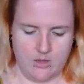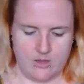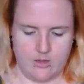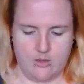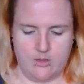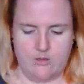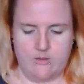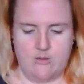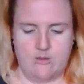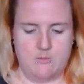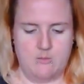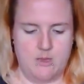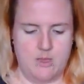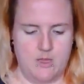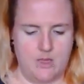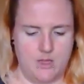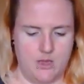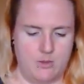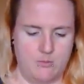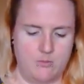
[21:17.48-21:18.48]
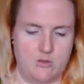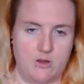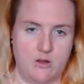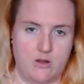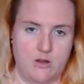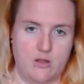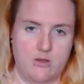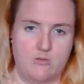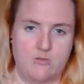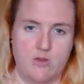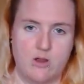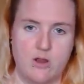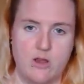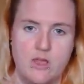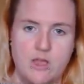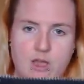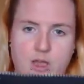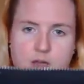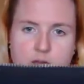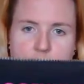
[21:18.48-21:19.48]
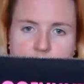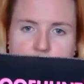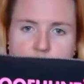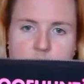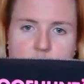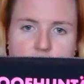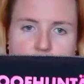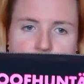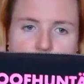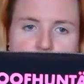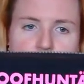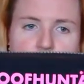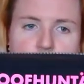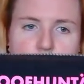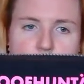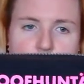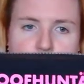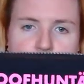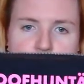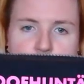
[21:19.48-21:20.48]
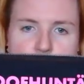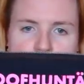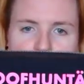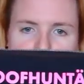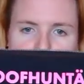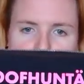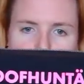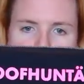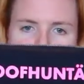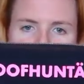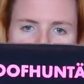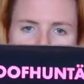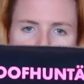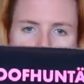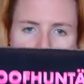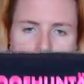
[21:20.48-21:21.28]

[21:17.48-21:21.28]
This is being kept in a very cap-covered Floof Hunter bag.